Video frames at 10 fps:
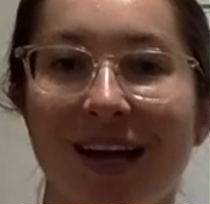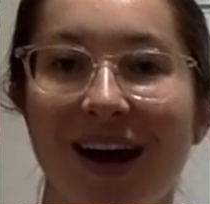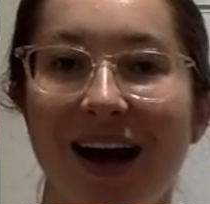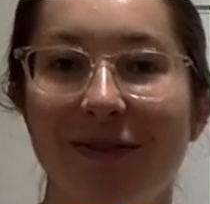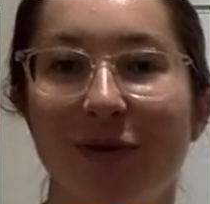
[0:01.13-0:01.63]

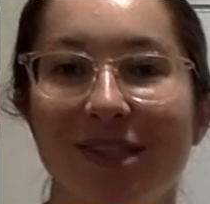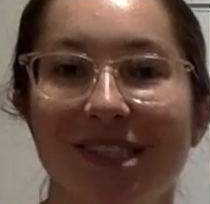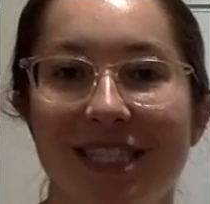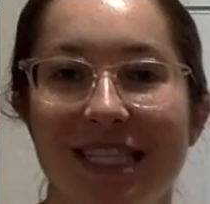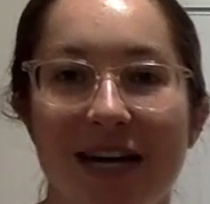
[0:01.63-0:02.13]
Hi everyone,
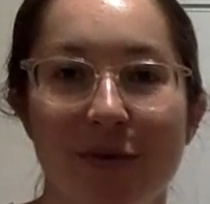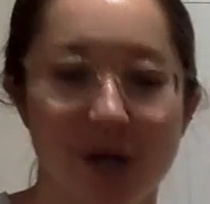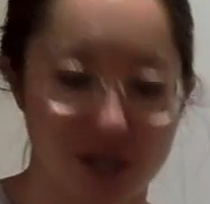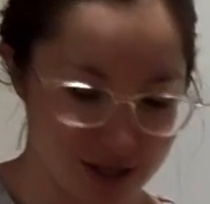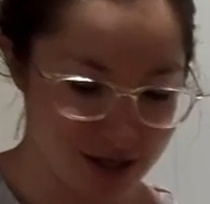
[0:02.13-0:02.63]
today we're
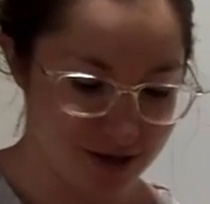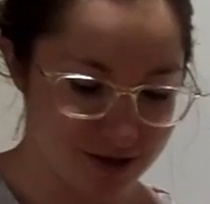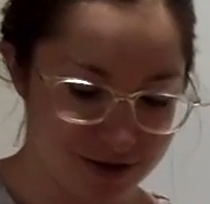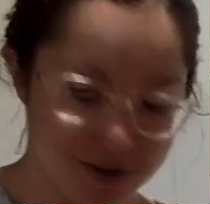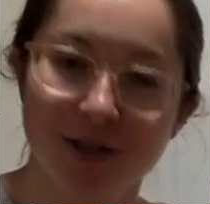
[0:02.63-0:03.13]
going
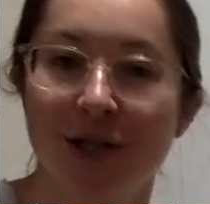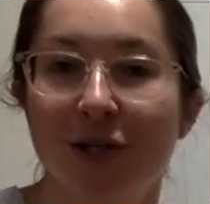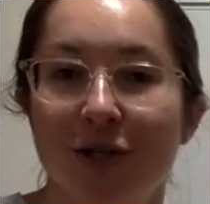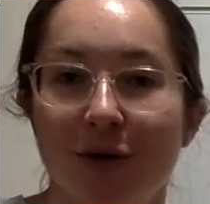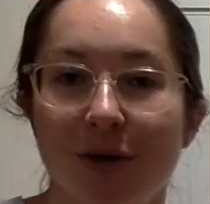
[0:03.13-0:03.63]

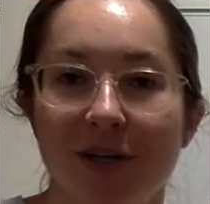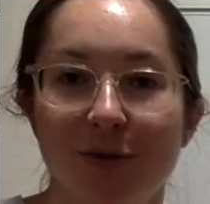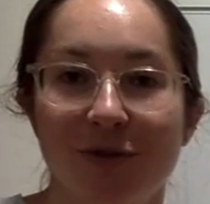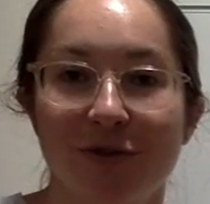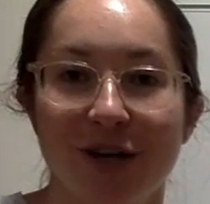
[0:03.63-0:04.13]
to do a little
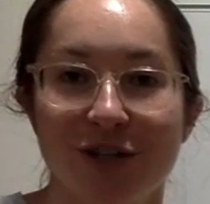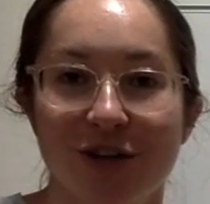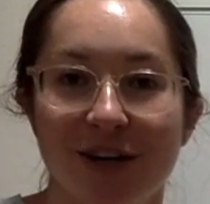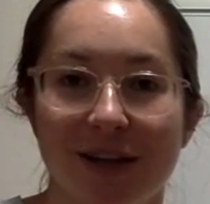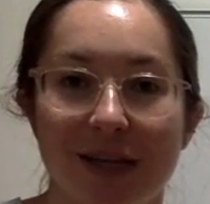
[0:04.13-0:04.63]
refresher
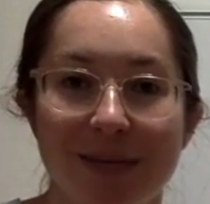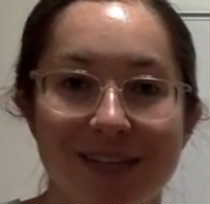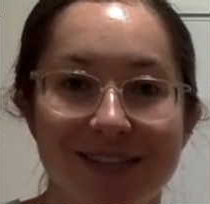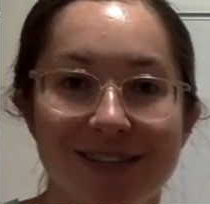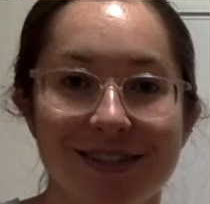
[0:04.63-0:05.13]
on
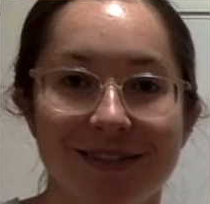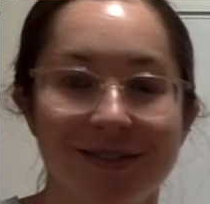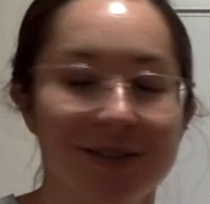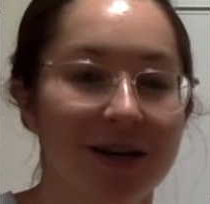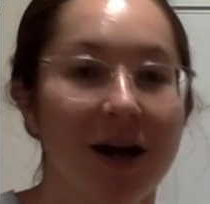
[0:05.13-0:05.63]
limits.
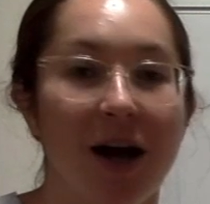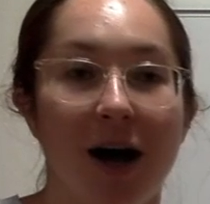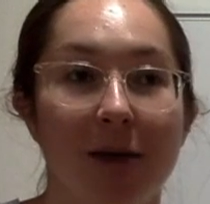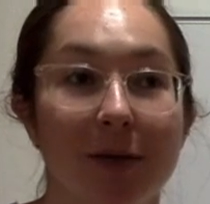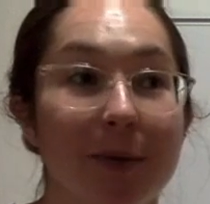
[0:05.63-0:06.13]

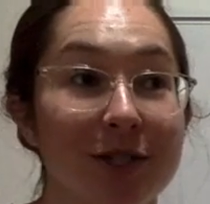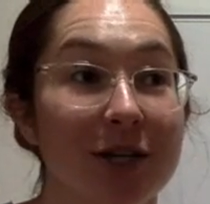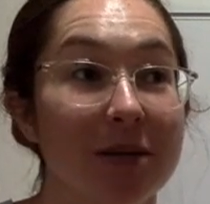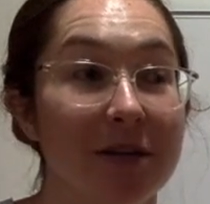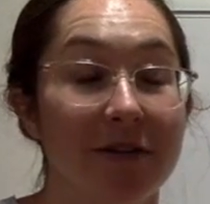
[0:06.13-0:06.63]
Limits are
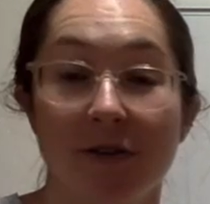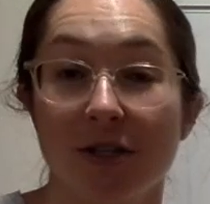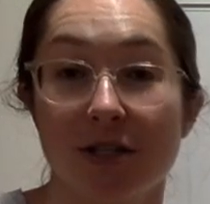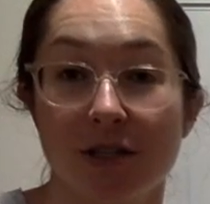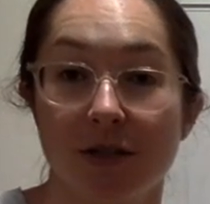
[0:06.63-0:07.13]
going to be the
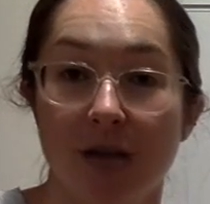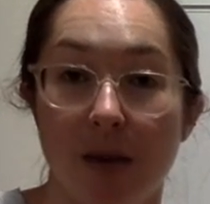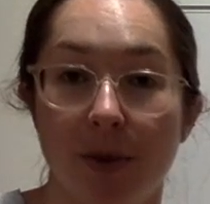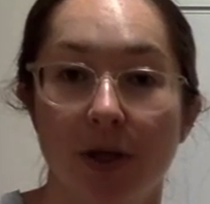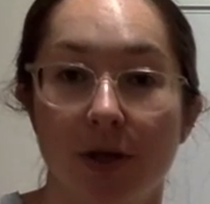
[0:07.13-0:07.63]
first
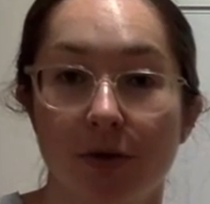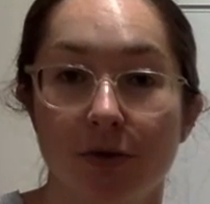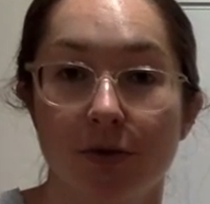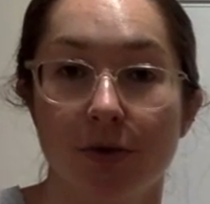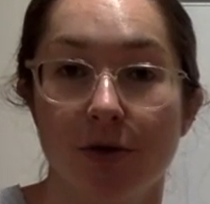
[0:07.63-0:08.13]
topic
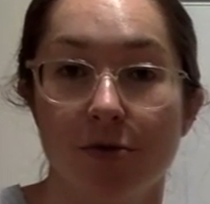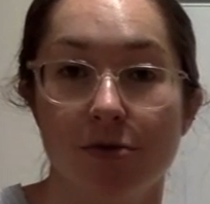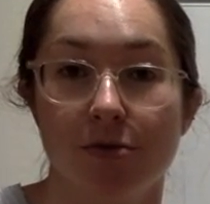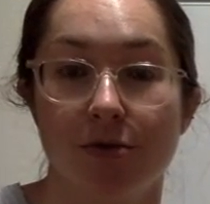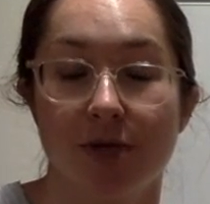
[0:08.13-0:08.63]

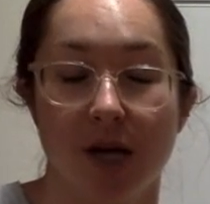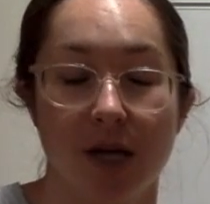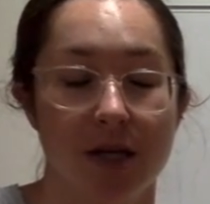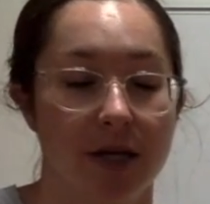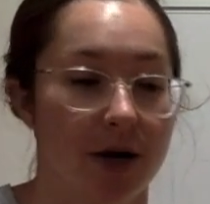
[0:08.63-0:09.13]
you
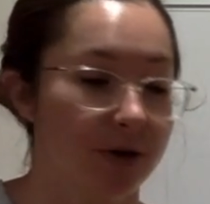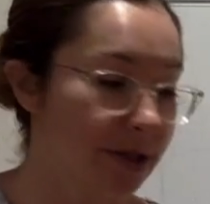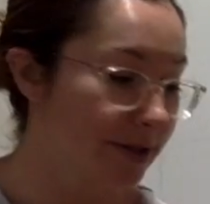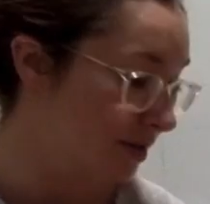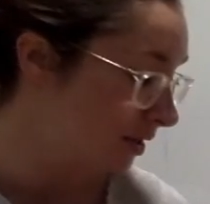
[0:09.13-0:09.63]
study in
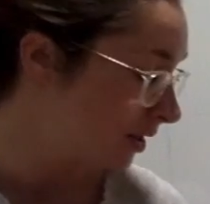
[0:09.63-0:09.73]
calculus.